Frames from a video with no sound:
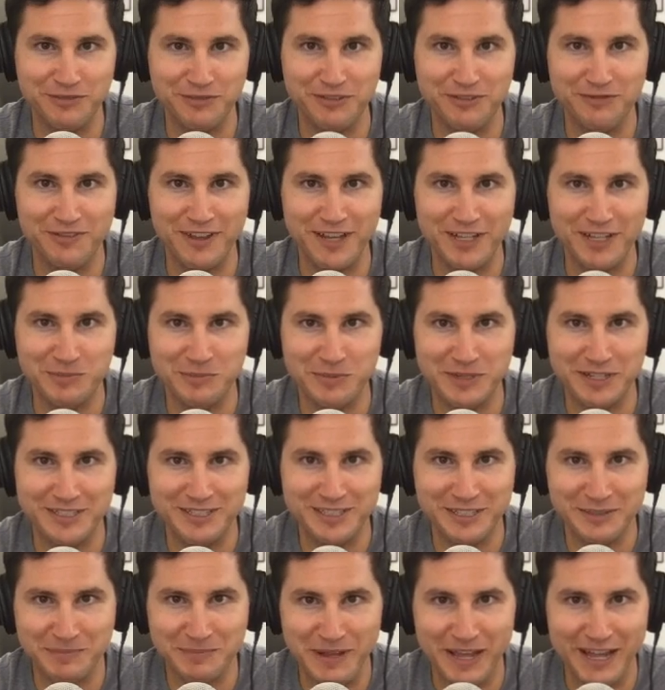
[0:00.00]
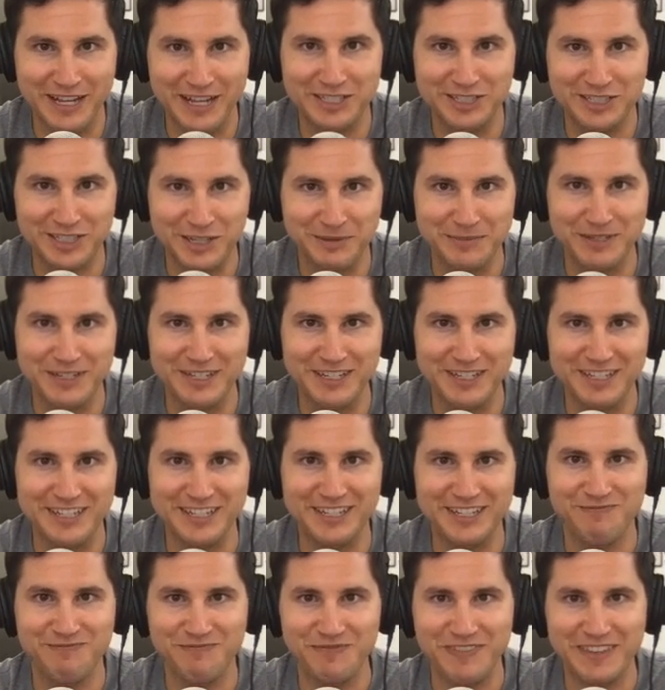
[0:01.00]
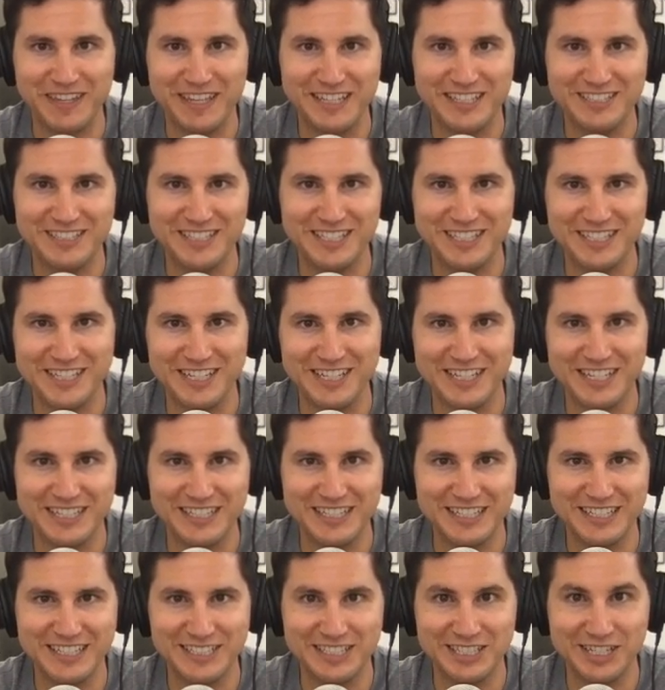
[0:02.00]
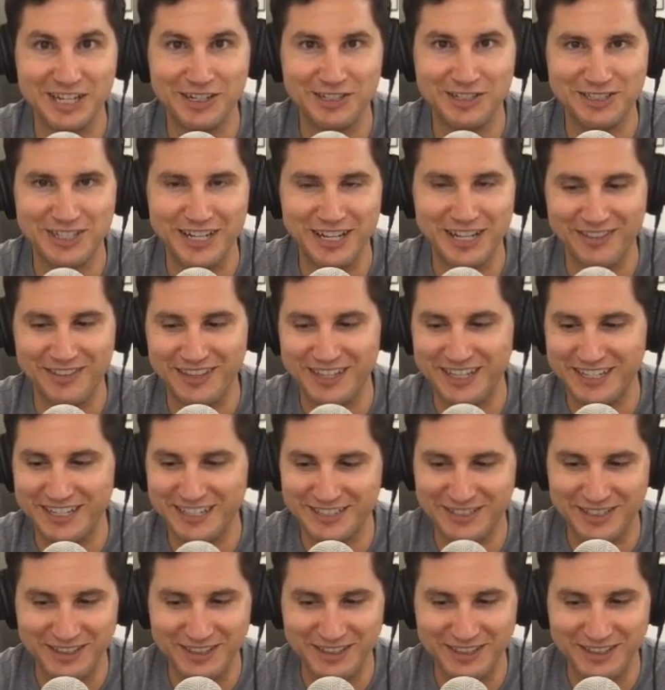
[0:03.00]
investments and package them into easy to understand things.